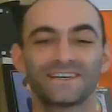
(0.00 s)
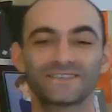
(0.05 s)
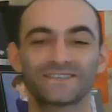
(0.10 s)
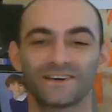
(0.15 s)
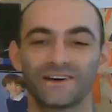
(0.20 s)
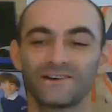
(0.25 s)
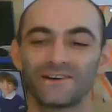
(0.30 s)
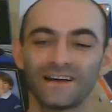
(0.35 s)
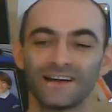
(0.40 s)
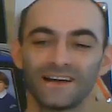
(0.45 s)

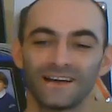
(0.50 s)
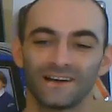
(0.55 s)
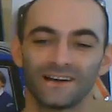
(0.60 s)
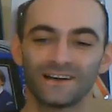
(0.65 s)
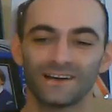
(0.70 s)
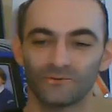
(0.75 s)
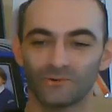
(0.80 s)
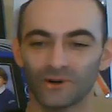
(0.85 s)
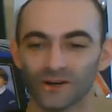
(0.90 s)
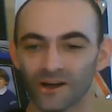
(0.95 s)
So
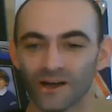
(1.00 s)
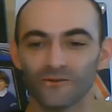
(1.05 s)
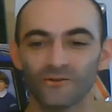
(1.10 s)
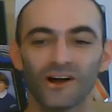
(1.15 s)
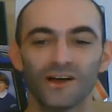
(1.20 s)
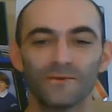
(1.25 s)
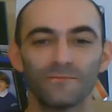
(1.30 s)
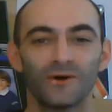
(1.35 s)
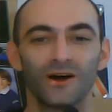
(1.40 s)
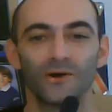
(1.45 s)
when I
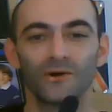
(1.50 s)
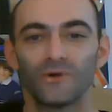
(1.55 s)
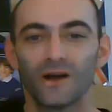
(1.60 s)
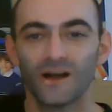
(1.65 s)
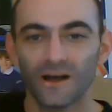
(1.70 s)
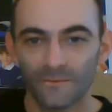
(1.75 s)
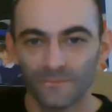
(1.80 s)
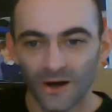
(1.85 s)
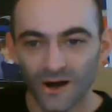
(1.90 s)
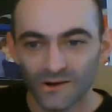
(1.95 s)
write my
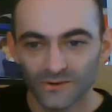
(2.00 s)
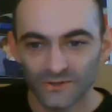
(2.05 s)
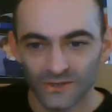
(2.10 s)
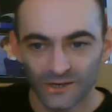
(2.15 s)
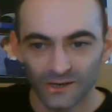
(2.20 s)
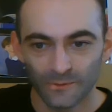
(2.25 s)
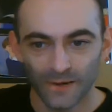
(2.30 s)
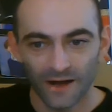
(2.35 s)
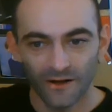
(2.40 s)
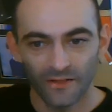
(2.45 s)

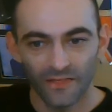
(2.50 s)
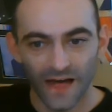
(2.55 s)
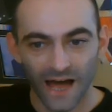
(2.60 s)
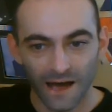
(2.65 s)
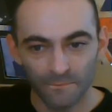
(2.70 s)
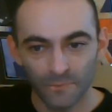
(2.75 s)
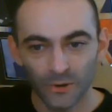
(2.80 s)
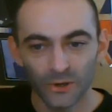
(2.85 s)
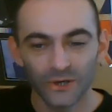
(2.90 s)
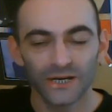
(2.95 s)
article about that
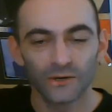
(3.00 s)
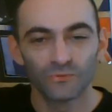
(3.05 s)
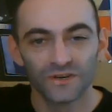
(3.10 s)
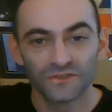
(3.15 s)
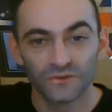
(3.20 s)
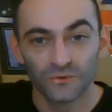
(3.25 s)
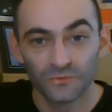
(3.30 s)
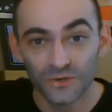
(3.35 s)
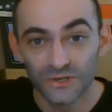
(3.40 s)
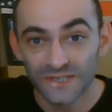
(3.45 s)
and put it with
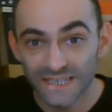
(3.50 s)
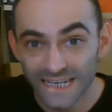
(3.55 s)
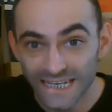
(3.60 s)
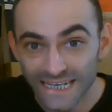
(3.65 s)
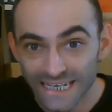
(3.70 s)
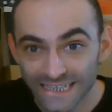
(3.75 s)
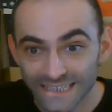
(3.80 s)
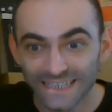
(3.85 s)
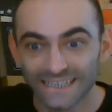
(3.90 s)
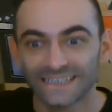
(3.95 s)
the
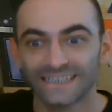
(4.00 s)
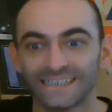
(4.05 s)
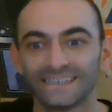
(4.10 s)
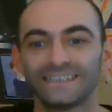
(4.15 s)
receipt